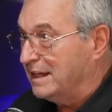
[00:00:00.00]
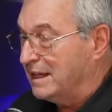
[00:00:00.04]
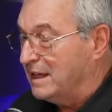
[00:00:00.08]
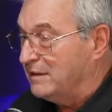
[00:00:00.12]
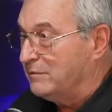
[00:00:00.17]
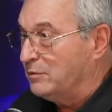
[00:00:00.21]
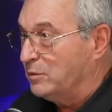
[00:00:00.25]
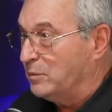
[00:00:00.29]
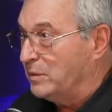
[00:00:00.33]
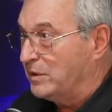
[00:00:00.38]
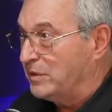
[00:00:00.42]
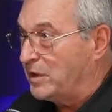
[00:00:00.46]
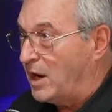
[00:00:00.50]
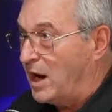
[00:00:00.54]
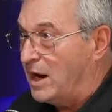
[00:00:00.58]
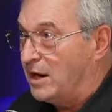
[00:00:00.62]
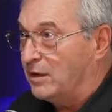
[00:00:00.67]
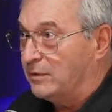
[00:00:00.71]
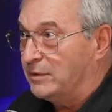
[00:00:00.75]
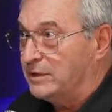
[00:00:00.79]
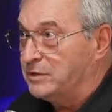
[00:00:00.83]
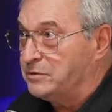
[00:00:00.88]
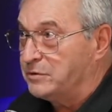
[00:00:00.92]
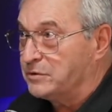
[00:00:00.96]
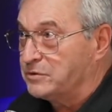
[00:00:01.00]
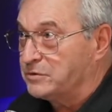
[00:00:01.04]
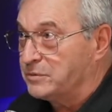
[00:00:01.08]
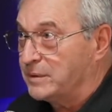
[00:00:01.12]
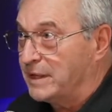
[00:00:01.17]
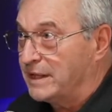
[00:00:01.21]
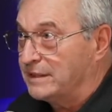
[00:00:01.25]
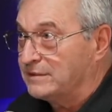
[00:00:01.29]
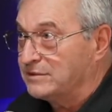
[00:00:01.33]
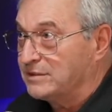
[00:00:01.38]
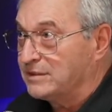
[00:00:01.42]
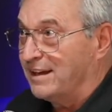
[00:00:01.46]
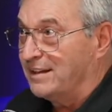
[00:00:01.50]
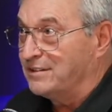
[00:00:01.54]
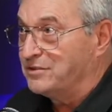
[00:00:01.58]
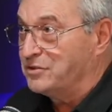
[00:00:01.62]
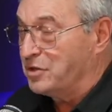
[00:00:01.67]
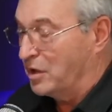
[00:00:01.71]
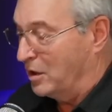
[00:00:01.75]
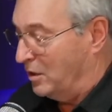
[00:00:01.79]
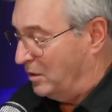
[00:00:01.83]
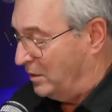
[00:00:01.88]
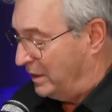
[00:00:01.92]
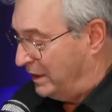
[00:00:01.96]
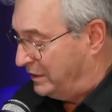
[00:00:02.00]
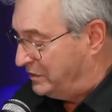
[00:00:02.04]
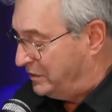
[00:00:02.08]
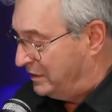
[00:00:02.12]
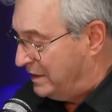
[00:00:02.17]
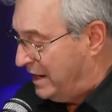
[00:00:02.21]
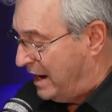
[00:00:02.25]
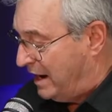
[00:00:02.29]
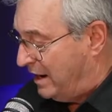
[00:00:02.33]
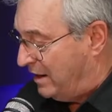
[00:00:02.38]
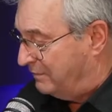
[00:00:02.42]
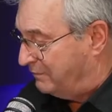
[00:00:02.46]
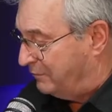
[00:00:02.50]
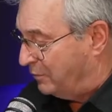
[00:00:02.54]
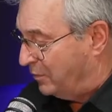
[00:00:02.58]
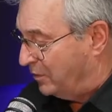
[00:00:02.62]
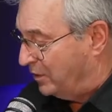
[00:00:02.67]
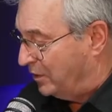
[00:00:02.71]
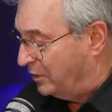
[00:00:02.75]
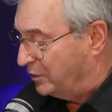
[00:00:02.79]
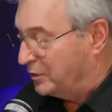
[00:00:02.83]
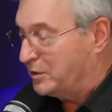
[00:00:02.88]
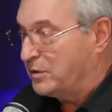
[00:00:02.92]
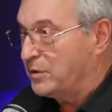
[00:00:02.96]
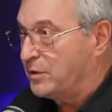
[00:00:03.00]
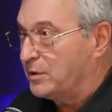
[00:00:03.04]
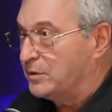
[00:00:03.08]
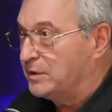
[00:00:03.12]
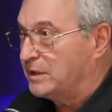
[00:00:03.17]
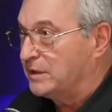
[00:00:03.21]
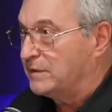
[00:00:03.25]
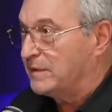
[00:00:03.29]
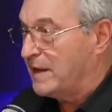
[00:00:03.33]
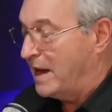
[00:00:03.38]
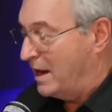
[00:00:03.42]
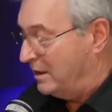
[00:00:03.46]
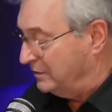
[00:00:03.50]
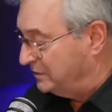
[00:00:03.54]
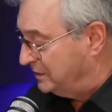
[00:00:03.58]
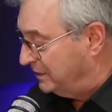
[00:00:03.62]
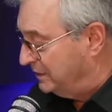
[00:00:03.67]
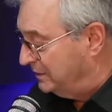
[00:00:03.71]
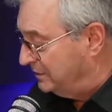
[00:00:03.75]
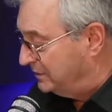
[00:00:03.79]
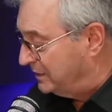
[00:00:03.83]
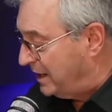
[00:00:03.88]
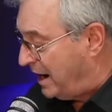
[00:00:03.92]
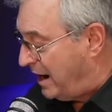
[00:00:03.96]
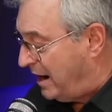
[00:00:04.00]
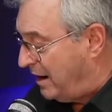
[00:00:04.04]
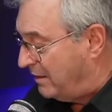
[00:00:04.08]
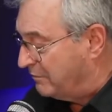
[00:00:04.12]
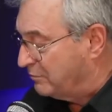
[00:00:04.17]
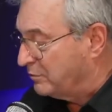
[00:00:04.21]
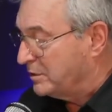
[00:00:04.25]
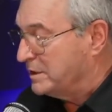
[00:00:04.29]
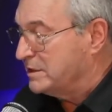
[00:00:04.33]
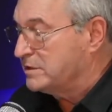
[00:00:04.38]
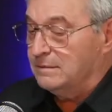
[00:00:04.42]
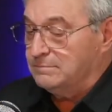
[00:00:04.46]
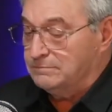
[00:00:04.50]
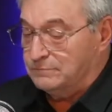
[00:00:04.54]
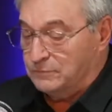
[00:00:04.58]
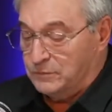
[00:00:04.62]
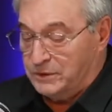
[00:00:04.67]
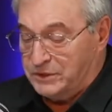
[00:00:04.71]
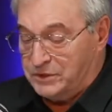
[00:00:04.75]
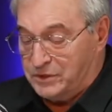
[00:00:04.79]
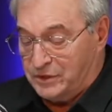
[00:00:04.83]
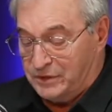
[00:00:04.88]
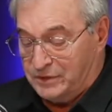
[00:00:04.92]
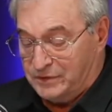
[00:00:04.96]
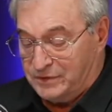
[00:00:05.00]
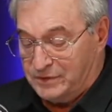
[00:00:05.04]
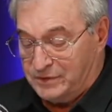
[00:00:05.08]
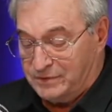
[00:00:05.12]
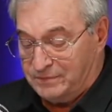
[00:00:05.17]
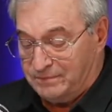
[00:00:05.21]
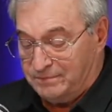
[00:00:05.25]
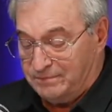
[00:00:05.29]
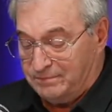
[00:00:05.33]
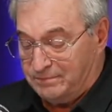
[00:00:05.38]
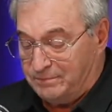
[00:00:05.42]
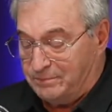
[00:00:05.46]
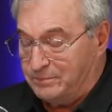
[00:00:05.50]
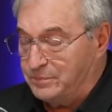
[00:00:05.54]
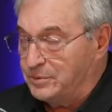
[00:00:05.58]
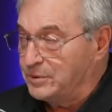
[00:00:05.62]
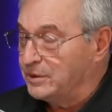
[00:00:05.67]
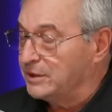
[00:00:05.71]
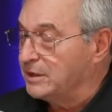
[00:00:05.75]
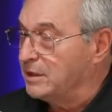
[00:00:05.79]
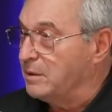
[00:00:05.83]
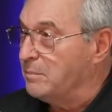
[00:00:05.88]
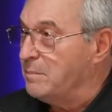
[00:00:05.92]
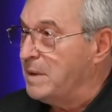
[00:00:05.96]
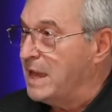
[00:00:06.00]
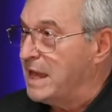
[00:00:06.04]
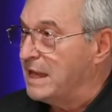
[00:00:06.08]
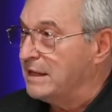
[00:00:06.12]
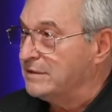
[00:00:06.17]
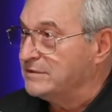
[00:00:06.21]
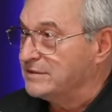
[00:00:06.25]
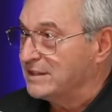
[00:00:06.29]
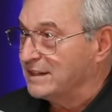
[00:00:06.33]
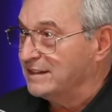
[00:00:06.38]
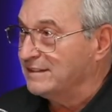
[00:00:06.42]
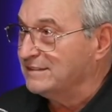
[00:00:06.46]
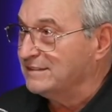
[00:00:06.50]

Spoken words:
even with higher interest rates. So it's now $430,000 as the average, which is pretty amazing.